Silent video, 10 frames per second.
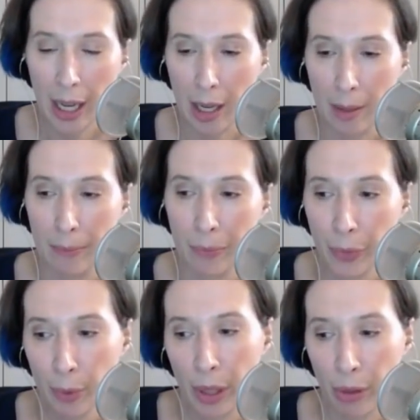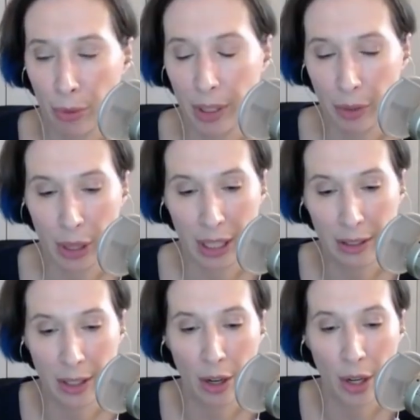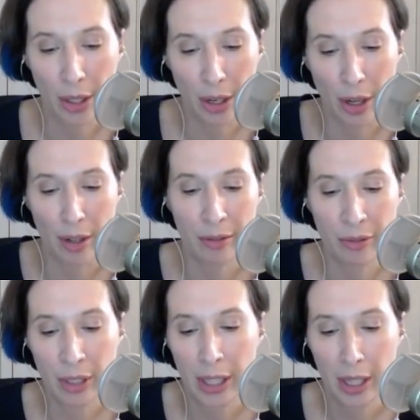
um, with three different things an on, off,